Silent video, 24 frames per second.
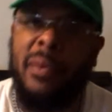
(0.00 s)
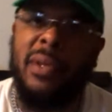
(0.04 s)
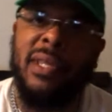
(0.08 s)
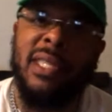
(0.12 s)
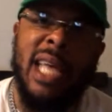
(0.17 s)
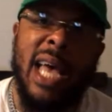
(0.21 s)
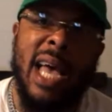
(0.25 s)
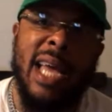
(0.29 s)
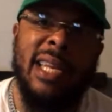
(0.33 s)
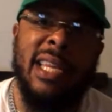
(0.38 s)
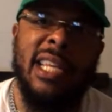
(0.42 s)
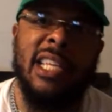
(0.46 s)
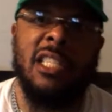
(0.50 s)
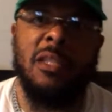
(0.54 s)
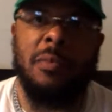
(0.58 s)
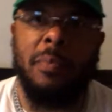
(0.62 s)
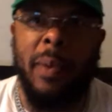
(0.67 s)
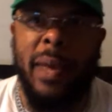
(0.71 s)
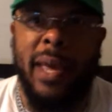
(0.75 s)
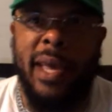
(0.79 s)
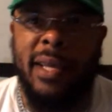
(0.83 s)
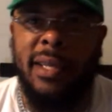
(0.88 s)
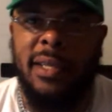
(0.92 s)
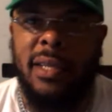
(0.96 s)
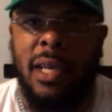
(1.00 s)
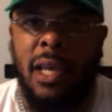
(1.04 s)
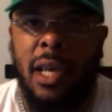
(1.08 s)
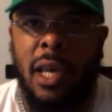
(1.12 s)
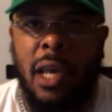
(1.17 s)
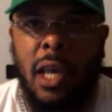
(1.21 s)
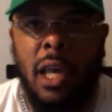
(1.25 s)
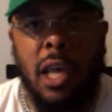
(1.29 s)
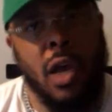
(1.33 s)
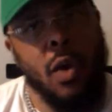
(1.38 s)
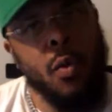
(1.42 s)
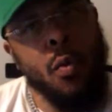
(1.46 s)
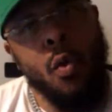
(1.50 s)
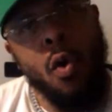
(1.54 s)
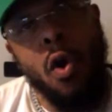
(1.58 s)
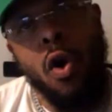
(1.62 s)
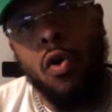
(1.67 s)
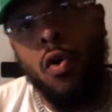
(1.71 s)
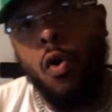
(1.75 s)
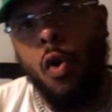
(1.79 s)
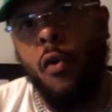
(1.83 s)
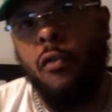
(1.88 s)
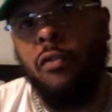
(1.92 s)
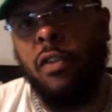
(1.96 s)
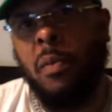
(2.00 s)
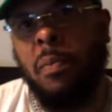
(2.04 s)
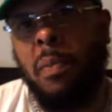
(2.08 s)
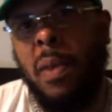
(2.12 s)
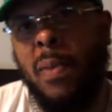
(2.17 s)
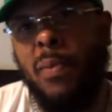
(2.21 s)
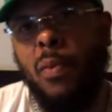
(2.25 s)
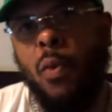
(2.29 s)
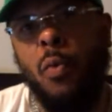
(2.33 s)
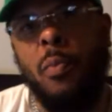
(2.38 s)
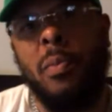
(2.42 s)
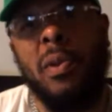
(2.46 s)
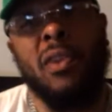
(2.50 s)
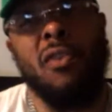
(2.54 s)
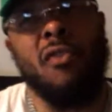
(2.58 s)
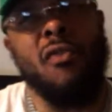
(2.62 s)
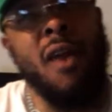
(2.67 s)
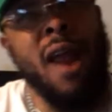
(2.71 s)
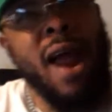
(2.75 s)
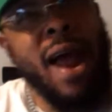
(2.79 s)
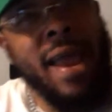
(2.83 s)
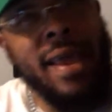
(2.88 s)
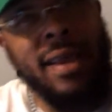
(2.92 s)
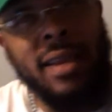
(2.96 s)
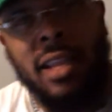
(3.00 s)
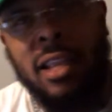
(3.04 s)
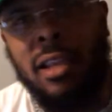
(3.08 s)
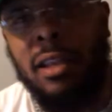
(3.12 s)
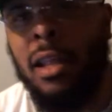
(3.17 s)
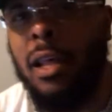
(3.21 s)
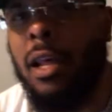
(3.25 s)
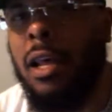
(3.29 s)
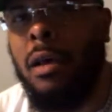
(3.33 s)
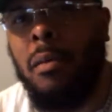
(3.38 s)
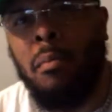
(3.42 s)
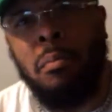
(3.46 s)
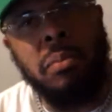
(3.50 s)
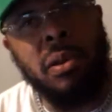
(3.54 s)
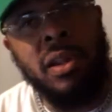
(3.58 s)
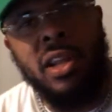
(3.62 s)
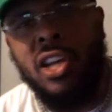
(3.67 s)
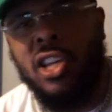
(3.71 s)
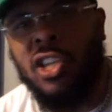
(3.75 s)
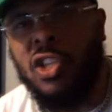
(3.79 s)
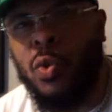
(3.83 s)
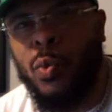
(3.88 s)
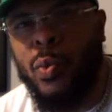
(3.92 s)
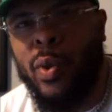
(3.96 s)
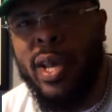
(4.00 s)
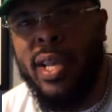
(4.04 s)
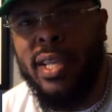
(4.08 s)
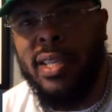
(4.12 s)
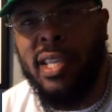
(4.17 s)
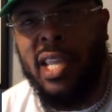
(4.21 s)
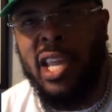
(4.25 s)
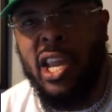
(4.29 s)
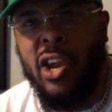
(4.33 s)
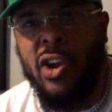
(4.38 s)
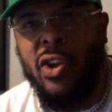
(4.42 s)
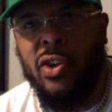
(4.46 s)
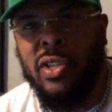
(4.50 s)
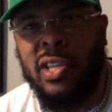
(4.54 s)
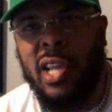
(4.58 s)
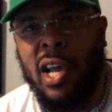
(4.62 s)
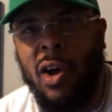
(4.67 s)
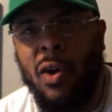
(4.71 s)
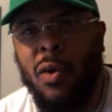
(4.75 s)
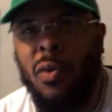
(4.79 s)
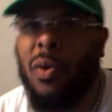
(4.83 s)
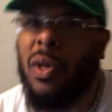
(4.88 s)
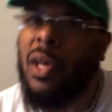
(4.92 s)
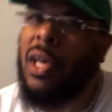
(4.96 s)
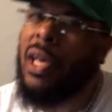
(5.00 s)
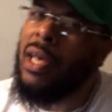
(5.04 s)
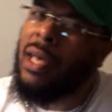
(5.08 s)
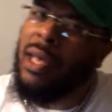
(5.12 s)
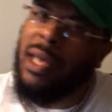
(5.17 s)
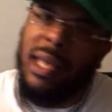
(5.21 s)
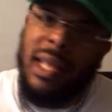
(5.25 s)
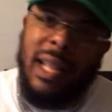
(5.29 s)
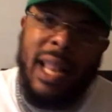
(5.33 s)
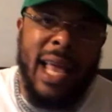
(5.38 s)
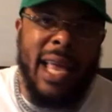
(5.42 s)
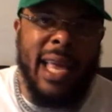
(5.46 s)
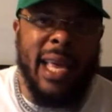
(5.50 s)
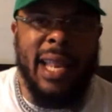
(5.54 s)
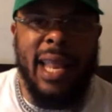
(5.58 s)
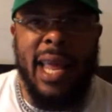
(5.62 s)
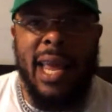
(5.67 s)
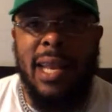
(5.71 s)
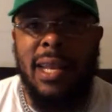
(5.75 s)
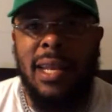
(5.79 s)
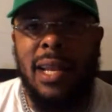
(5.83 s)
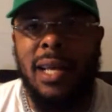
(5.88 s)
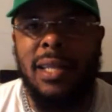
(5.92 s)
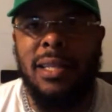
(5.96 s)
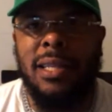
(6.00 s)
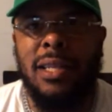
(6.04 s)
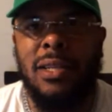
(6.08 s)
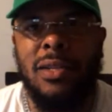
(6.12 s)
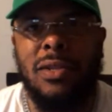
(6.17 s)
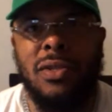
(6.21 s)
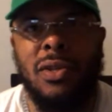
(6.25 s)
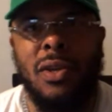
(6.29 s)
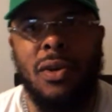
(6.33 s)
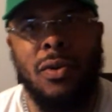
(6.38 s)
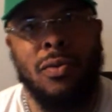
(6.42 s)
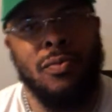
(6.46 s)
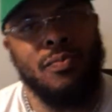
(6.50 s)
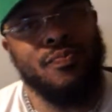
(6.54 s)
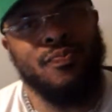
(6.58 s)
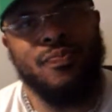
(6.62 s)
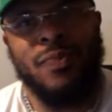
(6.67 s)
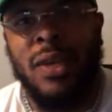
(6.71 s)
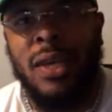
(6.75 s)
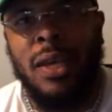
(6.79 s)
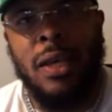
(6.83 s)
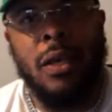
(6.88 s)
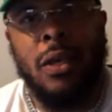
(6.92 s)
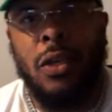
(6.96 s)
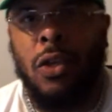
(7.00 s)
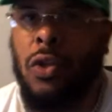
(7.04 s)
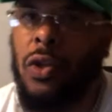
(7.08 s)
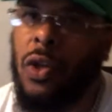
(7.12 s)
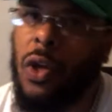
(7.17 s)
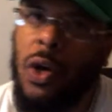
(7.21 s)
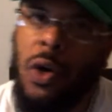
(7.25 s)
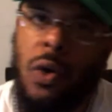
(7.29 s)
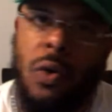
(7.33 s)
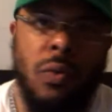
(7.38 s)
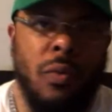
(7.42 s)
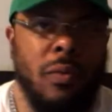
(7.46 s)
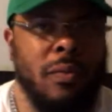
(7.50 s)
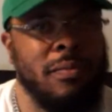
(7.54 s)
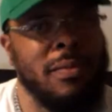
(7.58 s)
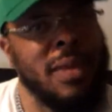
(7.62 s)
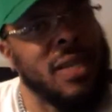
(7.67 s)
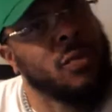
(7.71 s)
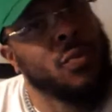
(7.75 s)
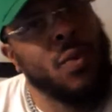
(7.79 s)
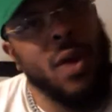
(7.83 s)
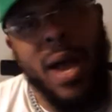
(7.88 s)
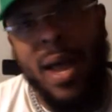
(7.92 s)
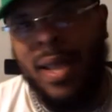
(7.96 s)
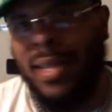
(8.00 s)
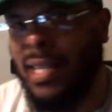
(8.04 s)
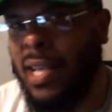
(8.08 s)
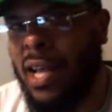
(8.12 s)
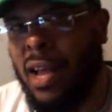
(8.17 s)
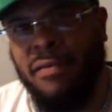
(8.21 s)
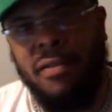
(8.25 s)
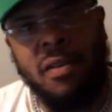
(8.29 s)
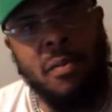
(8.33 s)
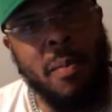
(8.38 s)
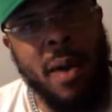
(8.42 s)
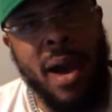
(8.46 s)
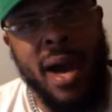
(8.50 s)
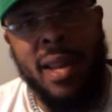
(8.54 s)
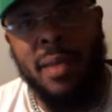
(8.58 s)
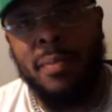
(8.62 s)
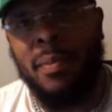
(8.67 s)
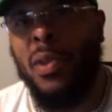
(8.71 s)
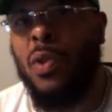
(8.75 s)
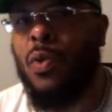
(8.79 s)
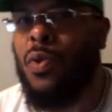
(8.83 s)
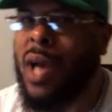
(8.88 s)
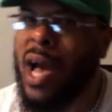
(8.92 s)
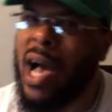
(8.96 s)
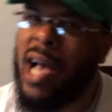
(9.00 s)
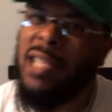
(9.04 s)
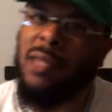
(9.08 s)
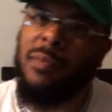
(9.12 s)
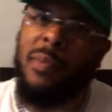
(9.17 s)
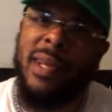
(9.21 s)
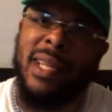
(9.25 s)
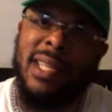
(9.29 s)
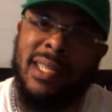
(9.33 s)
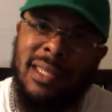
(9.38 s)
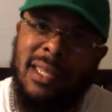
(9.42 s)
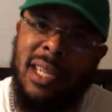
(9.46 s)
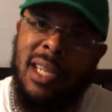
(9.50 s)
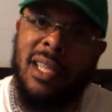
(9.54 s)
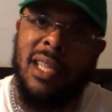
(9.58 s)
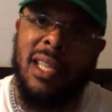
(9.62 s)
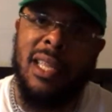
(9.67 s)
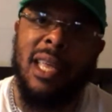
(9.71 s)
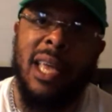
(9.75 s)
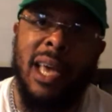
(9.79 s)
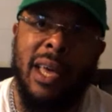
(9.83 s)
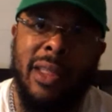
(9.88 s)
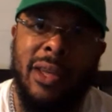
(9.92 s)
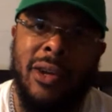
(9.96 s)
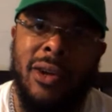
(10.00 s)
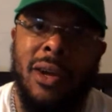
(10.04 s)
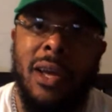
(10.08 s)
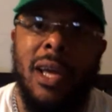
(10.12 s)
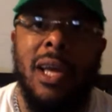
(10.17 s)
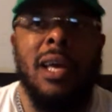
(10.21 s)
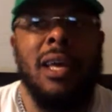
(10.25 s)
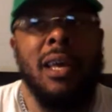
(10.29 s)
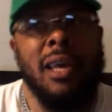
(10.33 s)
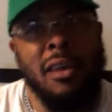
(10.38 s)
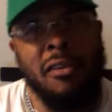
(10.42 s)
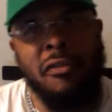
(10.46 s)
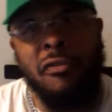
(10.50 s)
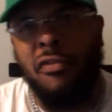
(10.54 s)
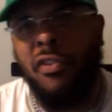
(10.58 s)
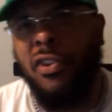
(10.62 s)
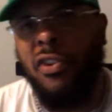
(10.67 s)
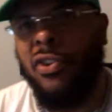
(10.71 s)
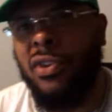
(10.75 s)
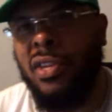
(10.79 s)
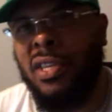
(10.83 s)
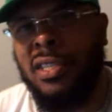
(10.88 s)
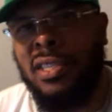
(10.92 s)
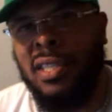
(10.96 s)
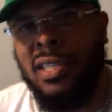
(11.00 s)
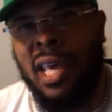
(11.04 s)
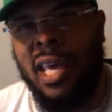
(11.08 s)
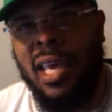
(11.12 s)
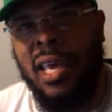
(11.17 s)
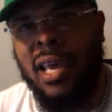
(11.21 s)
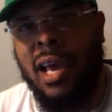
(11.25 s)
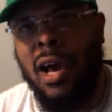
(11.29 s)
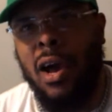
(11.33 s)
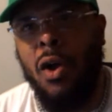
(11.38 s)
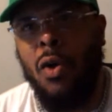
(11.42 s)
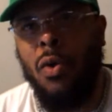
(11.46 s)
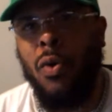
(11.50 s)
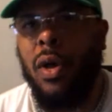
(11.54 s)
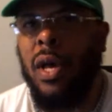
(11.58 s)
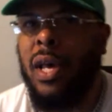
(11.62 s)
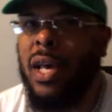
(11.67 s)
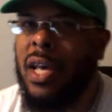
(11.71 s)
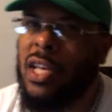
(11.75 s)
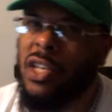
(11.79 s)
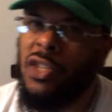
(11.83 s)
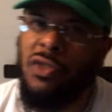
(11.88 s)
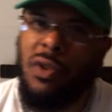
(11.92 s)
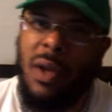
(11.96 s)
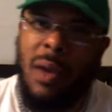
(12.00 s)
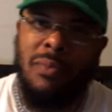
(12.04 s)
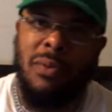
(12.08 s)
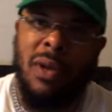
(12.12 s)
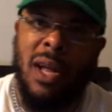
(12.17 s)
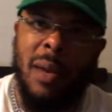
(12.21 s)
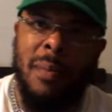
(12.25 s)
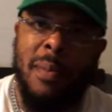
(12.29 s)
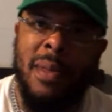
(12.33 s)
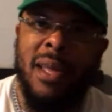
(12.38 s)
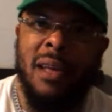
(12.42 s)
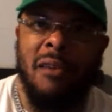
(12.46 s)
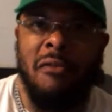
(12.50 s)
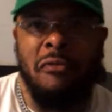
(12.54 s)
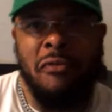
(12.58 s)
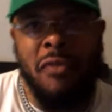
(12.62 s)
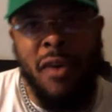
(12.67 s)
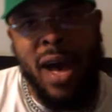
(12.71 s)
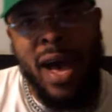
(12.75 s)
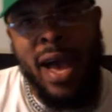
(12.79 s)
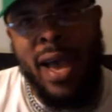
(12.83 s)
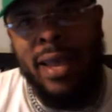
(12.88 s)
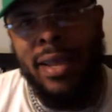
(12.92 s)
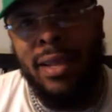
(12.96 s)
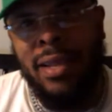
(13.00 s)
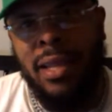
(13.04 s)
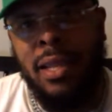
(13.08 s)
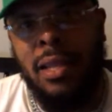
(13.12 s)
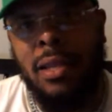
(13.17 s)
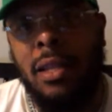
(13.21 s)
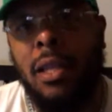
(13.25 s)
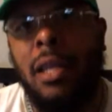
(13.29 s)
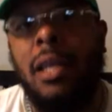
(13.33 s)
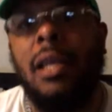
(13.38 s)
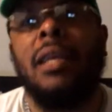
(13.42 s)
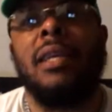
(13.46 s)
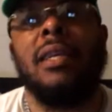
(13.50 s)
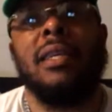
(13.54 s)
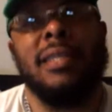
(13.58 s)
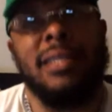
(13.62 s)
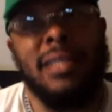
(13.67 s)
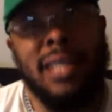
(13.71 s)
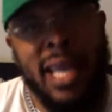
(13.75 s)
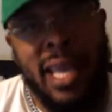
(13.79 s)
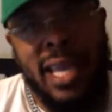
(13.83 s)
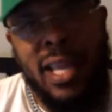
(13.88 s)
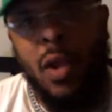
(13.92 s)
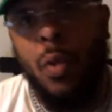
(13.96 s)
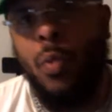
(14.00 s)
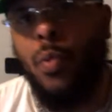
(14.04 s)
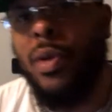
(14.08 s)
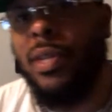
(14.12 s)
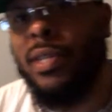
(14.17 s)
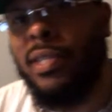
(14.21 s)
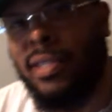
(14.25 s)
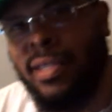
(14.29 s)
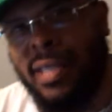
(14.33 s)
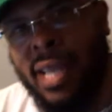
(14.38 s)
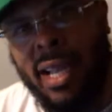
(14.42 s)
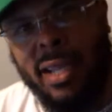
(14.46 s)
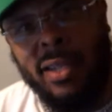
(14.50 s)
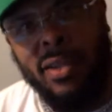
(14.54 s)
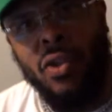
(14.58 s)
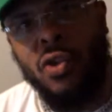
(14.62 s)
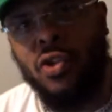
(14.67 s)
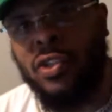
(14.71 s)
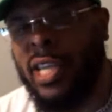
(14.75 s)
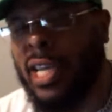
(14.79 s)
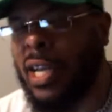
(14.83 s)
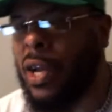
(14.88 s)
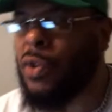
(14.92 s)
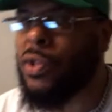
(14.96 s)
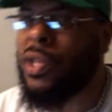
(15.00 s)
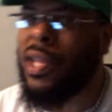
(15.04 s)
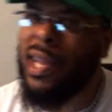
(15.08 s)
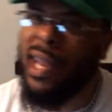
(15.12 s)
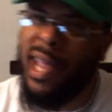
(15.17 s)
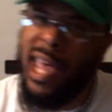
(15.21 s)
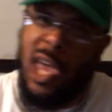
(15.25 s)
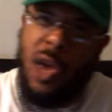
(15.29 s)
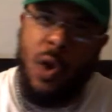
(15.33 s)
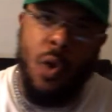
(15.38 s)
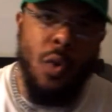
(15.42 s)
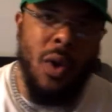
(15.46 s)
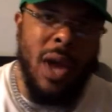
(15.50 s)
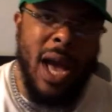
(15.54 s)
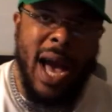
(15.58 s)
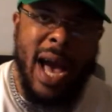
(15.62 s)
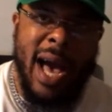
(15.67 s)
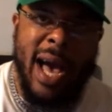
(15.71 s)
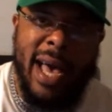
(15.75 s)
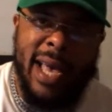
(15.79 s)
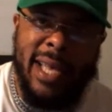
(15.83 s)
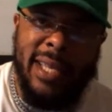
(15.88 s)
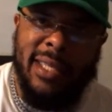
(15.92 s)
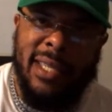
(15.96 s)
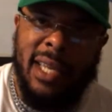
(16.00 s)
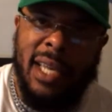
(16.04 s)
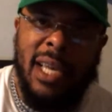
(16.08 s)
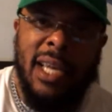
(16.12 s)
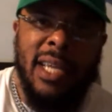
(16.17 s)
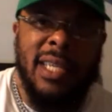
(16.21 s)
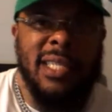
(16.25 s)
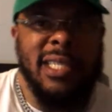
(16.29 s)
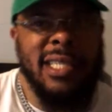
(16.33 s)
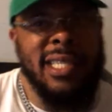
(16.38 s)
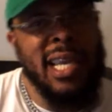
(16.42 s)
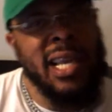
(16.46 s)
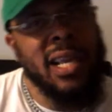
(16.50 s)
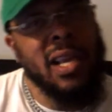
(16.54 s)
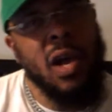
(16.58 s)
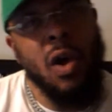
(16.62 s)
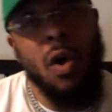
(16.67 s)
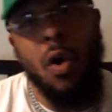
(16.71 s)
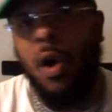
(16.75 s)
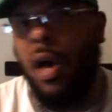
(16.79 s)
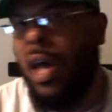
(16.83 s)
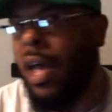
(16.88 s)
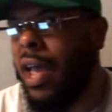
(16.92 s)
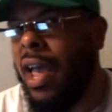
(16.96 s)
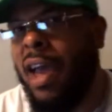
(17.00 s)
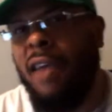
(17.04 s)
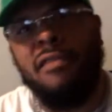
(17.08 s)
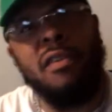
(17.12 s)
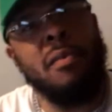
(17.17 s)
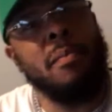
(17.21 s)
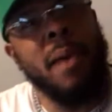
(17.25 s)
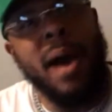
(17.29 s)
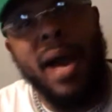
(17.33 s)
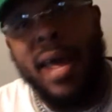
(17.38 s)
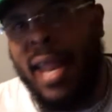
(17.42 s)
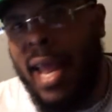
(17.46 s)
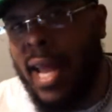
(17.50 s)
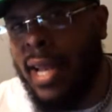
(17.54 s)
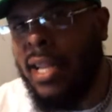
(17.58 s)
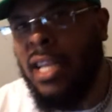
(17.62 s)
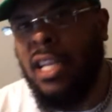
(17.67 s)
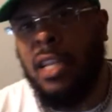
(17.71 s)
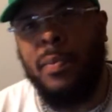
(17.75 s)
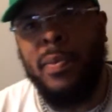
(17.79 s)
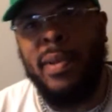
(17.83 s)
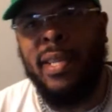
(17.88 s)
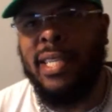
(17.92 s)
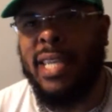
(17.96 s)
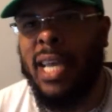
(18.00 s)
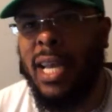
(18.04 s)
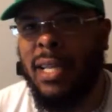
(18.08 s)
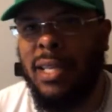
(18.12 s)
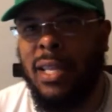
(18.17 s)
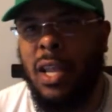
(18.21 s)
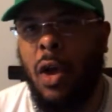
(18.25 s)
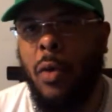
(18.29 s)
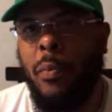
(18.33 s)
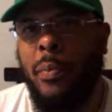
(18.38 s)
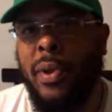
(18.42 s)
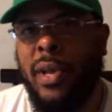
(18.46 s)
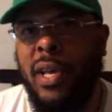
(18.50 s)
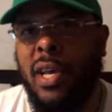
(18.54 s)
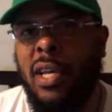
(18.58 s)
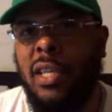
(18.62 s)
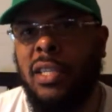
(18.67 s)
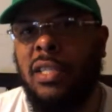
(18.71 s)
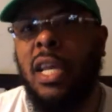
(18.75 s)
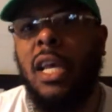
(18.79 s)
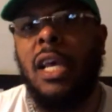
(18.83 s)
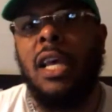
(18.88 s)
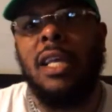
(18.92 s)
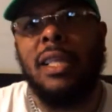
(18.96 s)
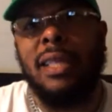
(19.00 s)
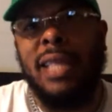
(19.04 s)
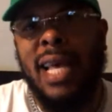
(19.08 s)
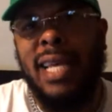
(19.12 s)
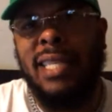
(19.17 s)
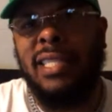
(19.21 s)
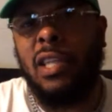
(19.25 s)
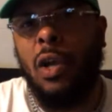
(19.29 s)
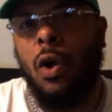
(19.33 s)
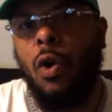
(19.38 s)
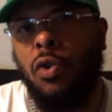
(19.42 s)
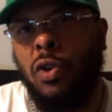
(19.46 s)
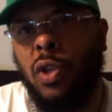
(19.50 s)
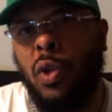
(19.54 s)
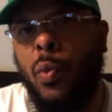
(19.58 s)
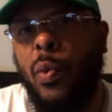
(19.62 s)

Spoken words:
inside this space and walk over the people who've been grinding blood, sweat, and tears out like it ain't nothing. So, that's why I tell everybody, man, you guys better stick together and figure this thing out. Stop trying to be confined and staying in one sector. Check out the Lego guys. Check out everybody that needs to be checked out because that's the only